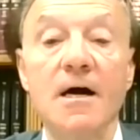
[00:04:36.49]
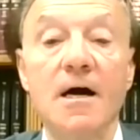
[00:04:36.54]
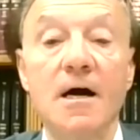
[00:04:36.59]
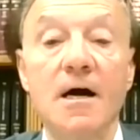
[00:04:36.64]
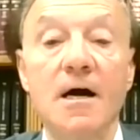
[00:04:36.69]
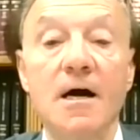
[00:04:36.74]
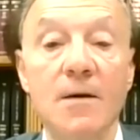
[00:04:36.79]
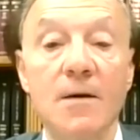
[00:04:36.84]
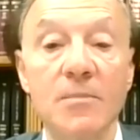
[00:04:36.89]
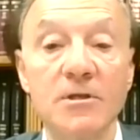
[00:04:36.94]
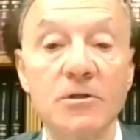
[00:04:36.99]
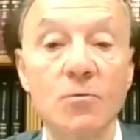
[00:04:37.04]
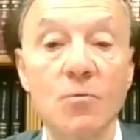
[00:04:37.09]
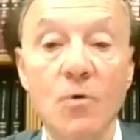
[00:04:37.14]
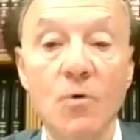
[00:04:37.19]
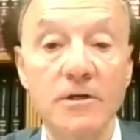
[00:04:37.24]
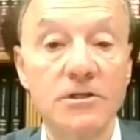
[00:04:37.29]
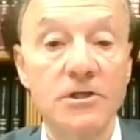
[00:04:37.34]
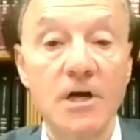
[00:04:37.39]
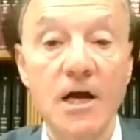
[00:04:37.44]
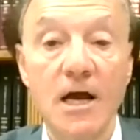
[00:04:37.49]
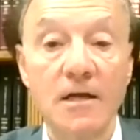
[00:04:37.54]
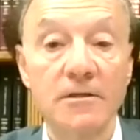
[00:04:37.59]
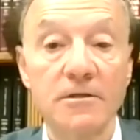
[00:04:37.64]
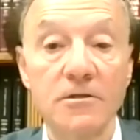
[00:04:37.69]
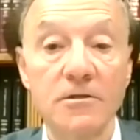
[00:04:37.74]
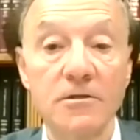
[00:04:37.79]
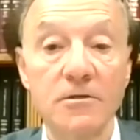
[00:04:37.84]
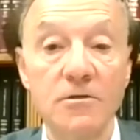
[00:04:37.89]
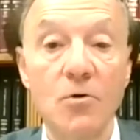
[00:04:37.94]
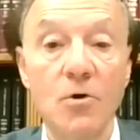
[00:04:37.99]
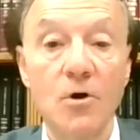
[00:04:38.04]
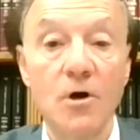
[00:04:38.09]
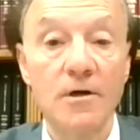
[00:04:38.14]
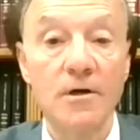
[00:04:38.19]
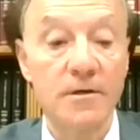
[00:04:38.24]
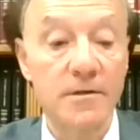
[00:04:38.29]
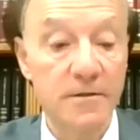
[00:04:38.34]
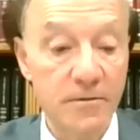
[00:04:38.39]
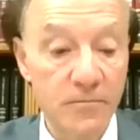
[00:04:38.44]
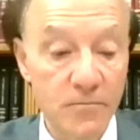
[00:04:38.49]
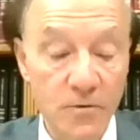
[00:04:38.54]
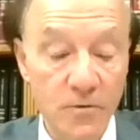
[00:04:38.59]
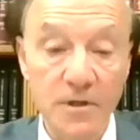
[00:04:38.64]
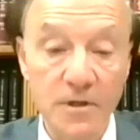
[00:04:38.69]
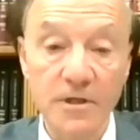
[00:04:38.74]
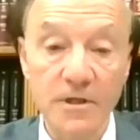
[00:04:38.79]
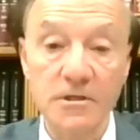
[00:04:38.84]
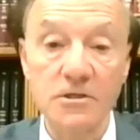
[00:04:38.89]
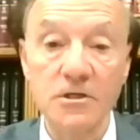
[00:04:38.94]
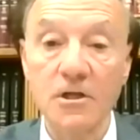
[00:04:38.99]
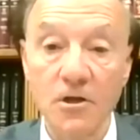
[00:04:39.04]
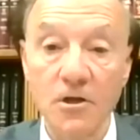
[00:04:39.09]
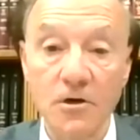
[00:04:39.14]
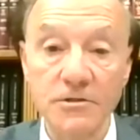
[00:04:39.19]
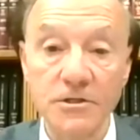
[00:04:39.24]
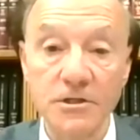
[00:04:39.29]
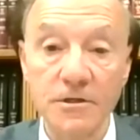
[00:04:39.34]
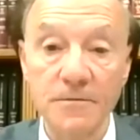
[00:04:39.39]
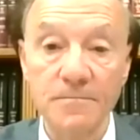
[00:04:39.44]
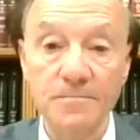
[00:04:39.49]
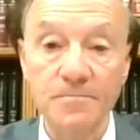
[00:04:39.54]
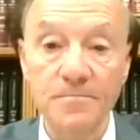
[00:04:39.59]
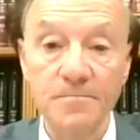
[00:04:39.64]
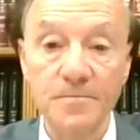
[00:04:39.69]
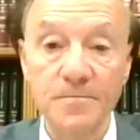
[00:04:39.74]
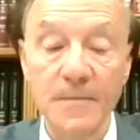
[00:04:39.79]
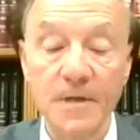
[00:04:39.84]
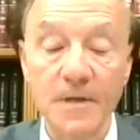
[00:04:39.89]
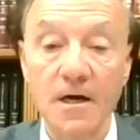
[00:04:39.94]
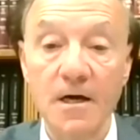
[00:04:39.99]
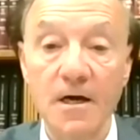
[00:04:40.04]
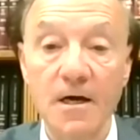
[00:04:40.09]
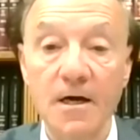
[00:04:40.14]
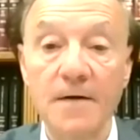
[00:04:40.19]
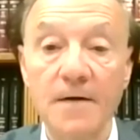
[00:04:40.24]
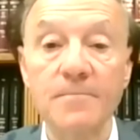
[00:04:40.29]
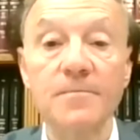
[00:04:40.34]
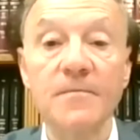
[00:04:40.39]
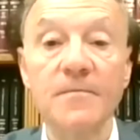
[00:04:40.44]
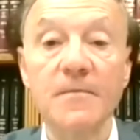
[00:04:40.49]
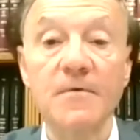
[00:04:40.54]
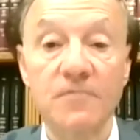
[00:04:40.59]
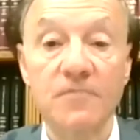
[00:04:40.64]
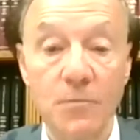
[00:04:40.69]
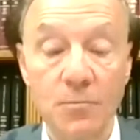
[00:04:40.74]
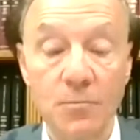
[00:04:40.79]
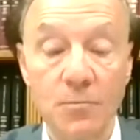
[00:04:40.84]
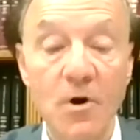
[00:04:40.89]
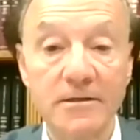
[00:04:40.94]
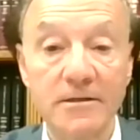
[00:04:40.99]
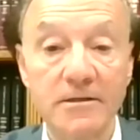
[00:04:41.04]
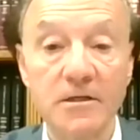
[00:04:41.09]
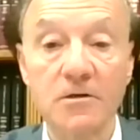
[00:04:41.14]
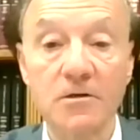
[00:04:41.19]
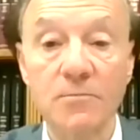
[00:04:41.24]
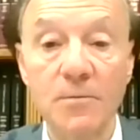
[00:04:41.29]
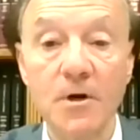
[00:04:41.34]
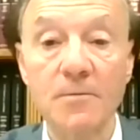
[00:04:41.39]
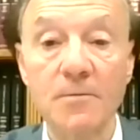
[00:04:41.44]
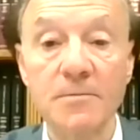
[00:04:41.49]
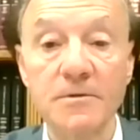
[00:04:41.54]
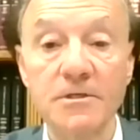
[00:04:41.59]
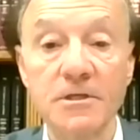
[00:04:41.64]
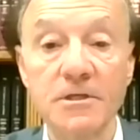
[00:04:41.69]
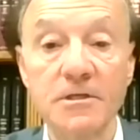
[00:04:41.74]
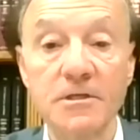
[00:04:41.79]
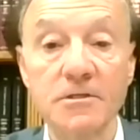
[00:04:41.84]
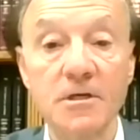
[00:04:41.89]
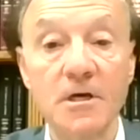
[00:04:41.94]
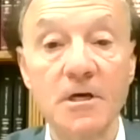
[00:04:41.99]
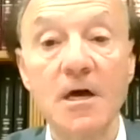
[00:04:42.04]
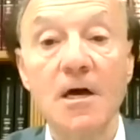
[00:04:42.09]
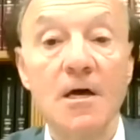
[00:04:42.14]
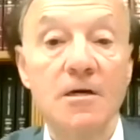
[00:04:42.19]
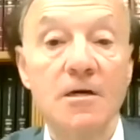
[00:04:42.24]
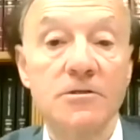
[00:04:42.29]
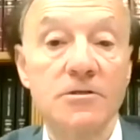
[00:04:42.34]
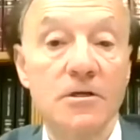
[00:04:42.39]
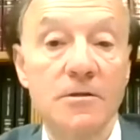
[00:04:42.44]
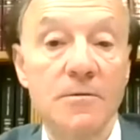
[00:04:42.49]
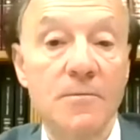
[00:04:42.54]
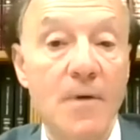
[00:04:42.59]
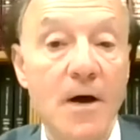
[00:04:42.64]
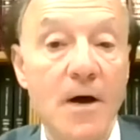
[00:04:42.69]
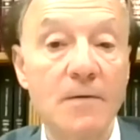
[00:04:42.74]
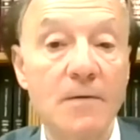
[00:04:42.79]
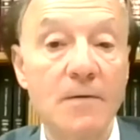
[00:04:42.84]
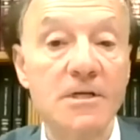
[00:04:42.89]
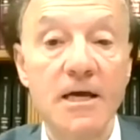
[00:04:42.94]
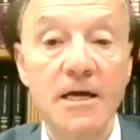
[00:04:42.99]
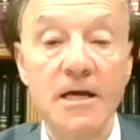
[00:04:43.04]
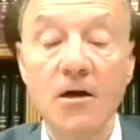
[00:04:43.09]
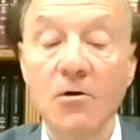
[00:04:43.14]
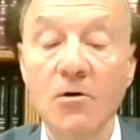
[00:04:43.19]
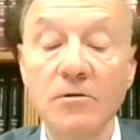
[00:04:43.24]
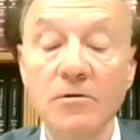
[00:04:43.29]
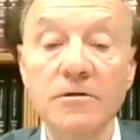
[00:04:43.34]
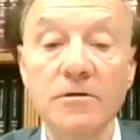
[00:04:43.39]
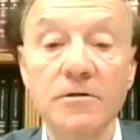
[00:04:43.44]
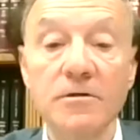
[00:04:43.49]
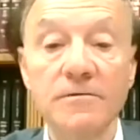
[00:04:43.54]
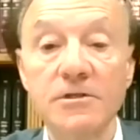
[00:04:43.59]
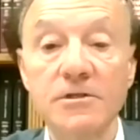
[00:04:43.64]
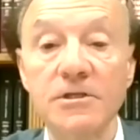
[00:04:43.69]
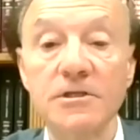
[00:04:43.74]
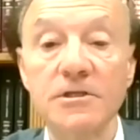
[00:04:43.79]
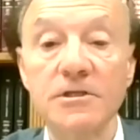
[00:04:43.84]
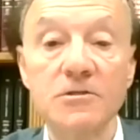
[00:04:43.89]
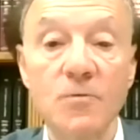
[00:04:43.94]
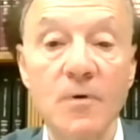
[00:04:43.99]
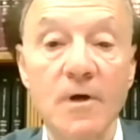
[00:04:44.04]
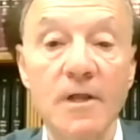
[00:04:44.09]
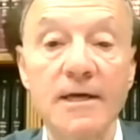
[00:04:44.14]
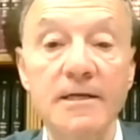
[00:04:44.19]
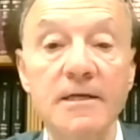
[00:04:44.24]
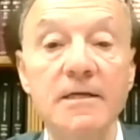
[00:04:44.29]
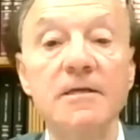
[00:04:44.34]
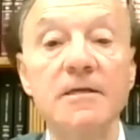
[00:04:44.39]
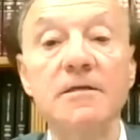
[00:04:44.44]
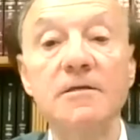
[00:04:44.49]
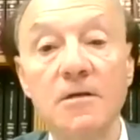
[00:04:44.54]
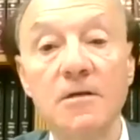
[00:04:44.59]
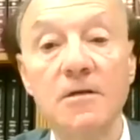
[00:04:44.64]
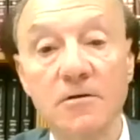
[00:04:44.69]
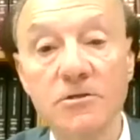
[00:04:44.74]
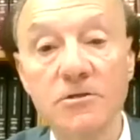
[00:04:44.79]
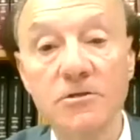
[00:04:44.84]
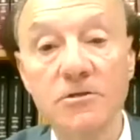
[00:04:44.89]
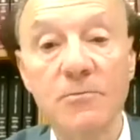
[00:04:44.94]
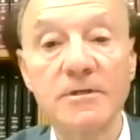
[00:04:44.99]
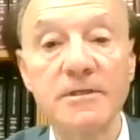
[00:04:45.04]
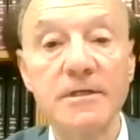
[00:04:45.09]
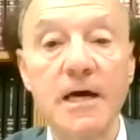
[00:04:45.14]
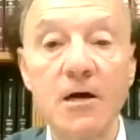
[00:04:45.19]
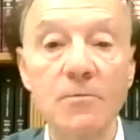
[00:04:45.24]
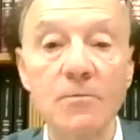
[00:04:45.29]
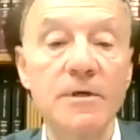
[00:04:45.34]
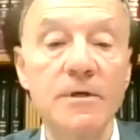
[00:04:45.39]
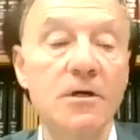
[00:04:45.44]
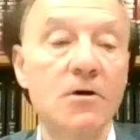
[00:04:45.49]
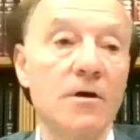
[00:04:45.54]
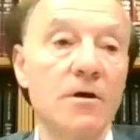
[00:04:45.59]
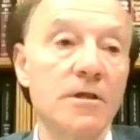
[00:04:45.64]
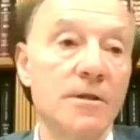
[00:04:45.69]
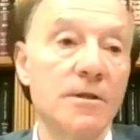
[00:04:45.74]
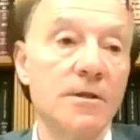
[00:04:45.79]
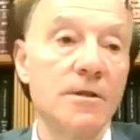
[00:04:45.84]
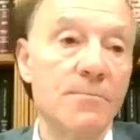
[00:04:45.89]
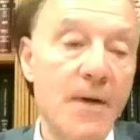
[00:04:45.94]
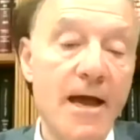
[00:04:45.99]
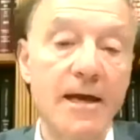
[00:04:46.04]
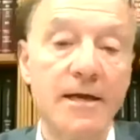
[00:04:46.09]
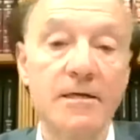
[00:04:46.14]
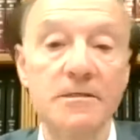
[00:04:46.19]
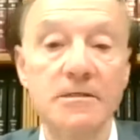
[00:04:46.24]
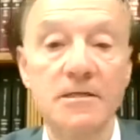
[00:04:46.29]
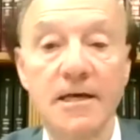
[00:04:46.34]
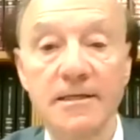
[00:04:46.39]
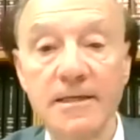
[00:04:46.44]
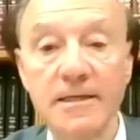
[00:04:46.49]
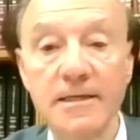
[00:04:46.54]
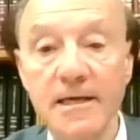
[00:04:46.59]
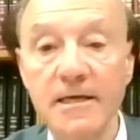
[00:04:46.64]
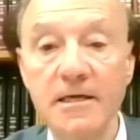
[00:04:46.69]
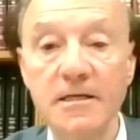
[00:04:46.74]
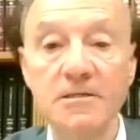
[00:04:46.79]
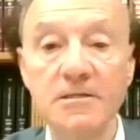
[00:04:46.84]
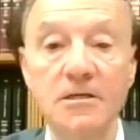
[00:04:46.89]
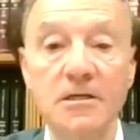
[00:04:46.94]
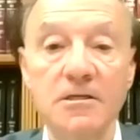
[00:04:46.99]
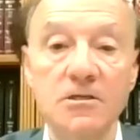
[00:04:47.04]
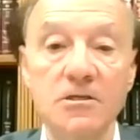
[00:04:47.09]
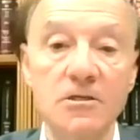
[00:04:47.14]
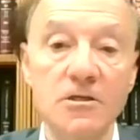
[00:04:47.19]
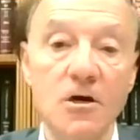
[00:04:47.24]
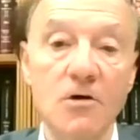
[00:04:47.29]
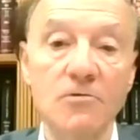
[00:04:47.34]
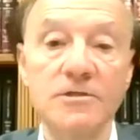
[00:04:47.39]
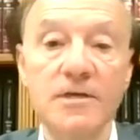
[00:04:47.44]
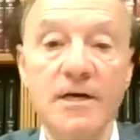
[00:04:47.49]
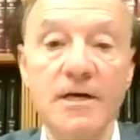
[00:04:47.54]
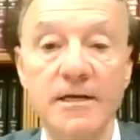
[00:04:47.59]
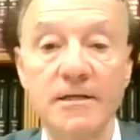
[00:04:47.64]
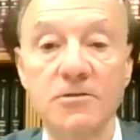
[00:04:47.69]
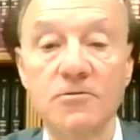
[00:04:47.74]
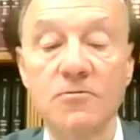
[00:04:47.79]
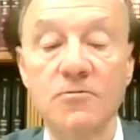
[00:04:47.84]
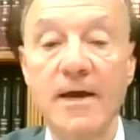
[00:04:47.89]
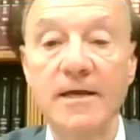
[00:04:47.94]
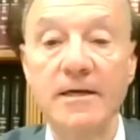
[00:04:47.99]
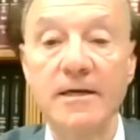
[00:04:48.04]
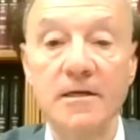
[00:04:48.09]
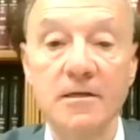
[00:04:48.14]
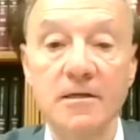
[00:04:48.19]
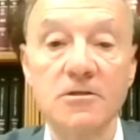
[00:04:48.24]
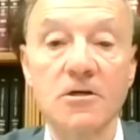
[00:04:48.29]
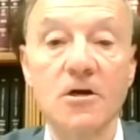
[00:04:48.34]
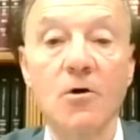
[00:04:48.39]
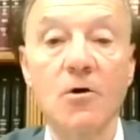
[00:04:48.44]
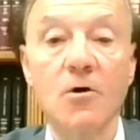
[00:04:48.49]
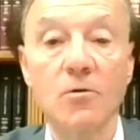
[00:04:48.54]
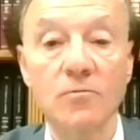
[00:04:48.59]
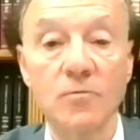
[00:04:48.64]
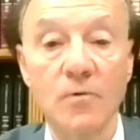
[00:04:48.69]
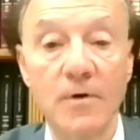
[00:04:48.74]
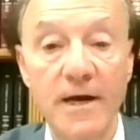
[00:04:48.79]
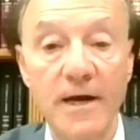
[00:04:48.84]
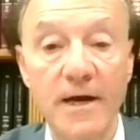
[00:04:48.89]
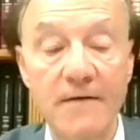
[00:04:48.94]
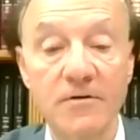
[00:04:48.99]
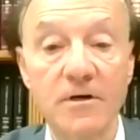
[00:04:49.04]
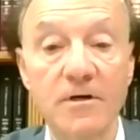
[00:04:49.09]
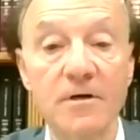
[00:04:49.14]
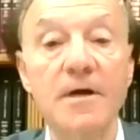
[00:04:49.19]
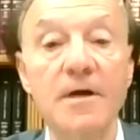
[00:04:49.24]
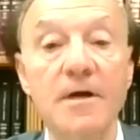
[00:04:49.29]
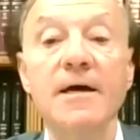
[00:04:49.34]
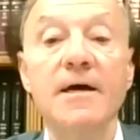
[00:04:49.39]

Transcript: But the one child in New York really is closer for practical purposes. So the mom's getting older and she says, well, I need, someone to help me go to the bank. It's not that easy. It snows out, it's rainy, it's cold, whatever.